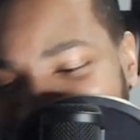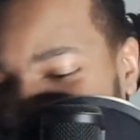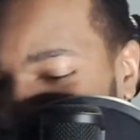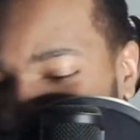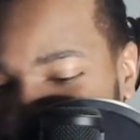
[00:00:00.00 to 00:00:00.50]

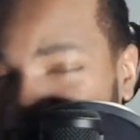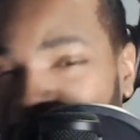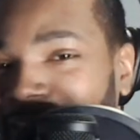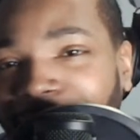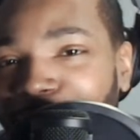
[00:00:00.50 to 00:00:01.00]
All the people
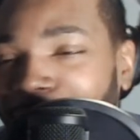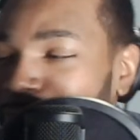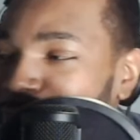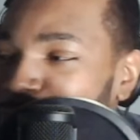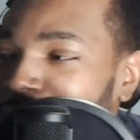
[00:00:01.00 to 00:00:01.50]
that I've met from
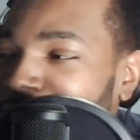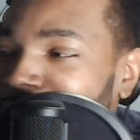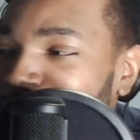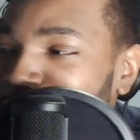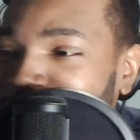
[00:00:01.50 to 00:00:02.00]
the UK
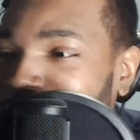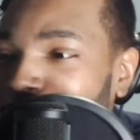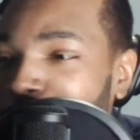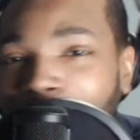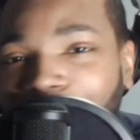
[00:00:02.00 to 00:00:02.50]
have been a
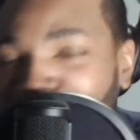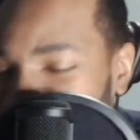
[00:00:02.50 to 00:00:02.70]
major